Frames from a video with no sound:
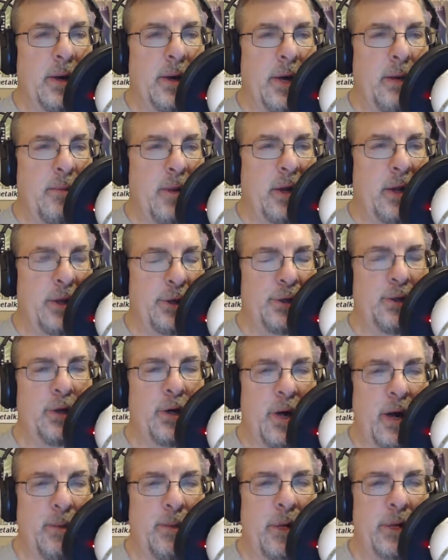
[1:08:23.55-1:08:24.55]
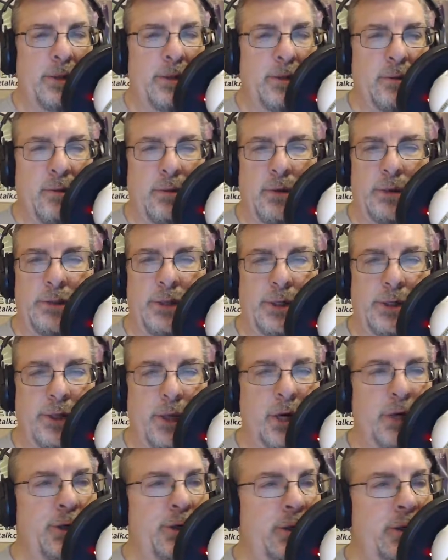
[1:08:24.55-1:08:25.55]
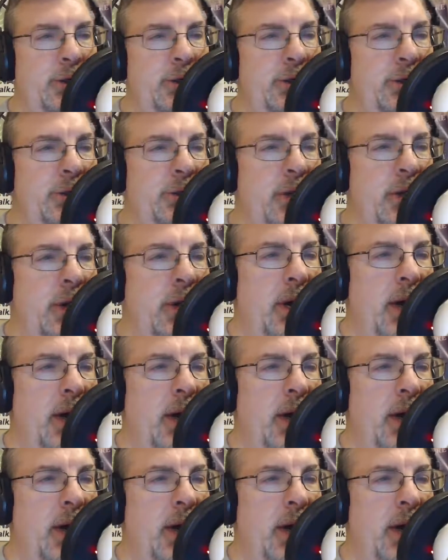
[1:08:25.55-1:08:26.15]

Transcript: Email us your comments or suggestions